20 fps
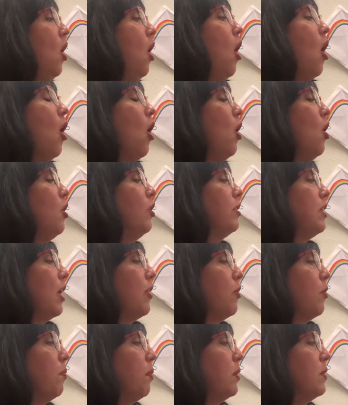All the
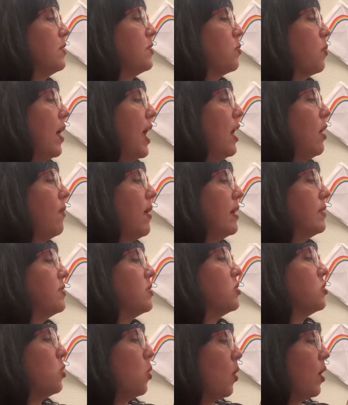other bulls ran around
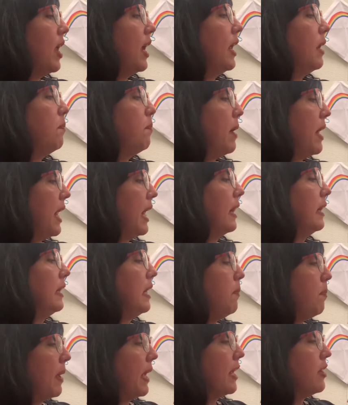snorting and butting,
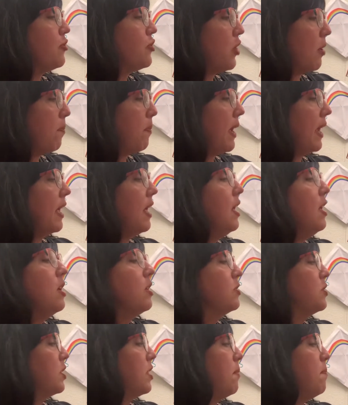leaping and jumping,
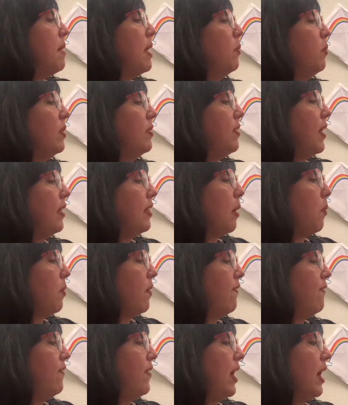so the men would think they
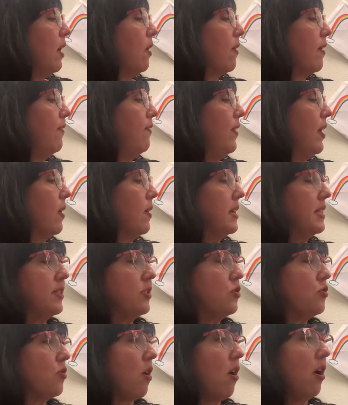were very, very
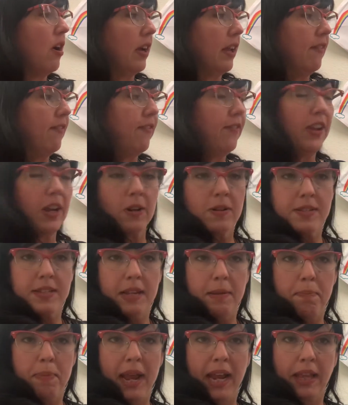strong and fierce
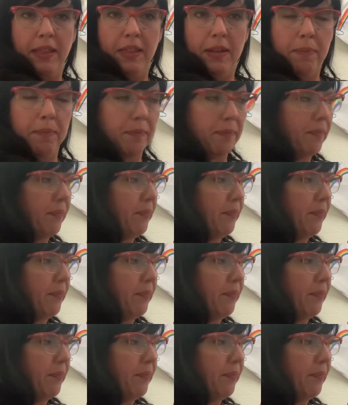and pick them.